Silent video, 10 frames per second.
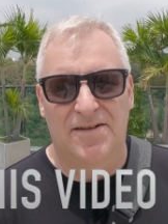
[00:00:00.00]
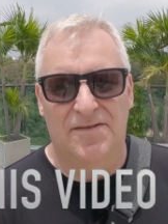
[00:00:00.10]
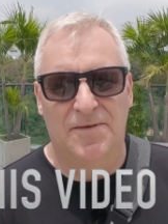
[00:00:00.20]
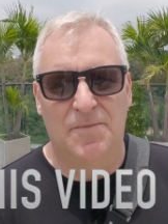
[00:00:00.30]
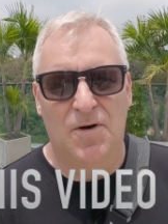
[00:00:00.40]

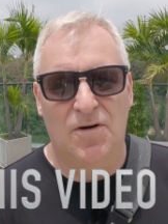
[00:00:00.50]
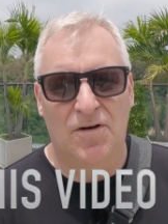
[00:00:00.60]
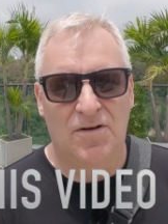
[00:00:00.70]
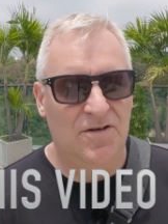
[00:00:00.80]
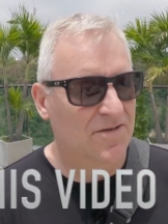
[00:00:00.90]
the
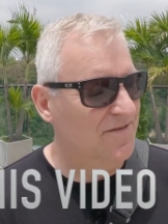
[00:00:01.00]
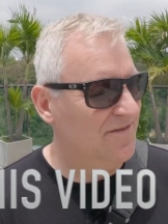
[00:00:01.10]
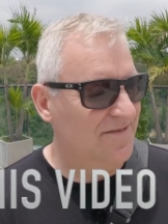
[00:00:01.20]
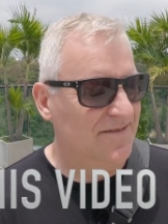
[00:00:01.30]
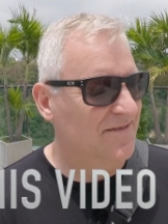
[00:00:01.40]
more,
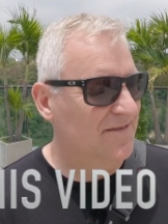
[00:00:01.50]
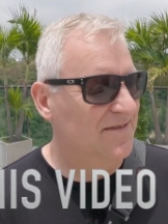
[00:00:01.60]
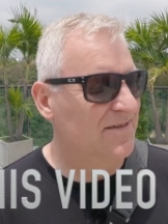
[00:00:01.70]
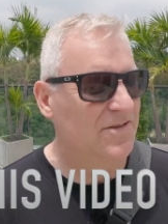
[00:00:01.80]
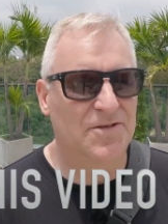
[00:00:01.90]

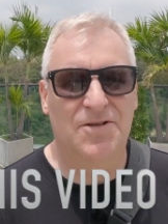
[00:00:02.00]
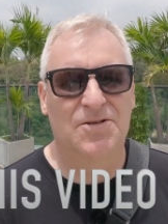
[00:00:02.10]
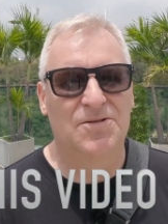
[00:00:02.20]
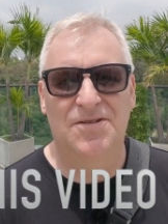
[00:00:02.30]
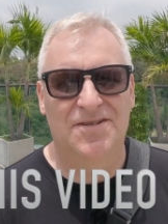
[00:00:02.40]
you
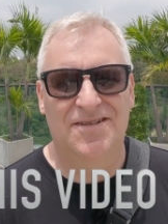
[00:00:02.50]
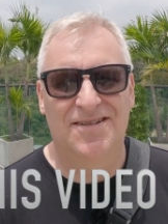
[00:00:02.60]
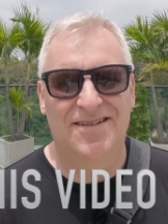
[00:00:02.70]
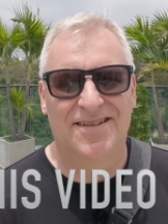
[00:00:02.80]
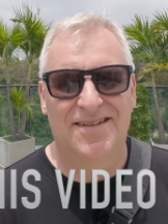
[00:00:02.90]
know,
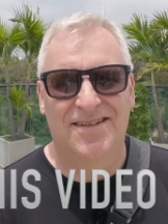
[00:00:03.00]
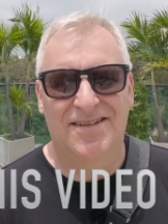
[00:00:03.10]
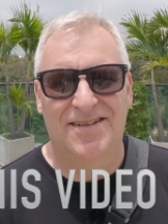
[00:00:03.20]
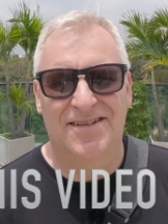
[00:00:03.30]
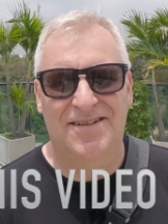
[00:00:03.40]

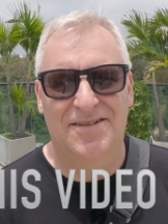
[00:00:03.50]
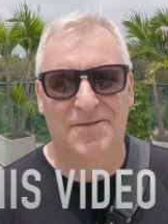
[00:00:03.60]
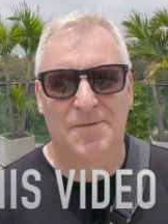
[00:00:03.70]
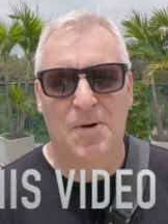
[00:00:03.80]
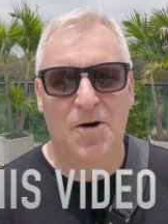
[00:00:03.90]

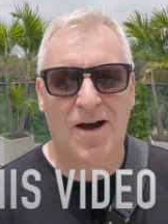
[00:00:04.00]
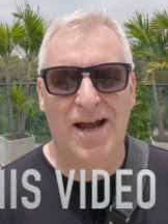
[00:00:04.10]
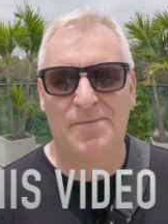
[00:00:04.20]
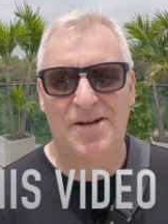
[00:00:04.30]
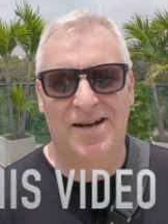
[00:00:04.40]
the more
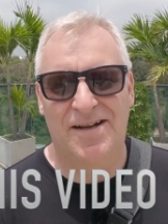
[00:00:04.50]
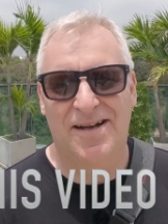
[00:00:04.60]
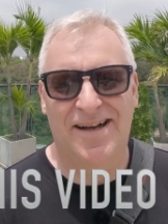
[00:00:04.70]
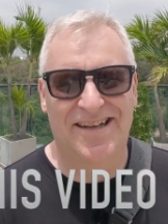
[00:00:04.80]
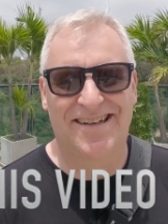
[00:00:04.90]
happy
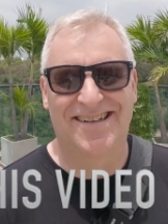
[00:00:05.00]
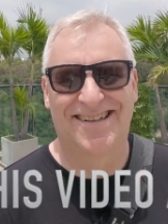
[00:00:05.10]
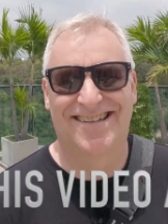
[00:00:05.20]
I get.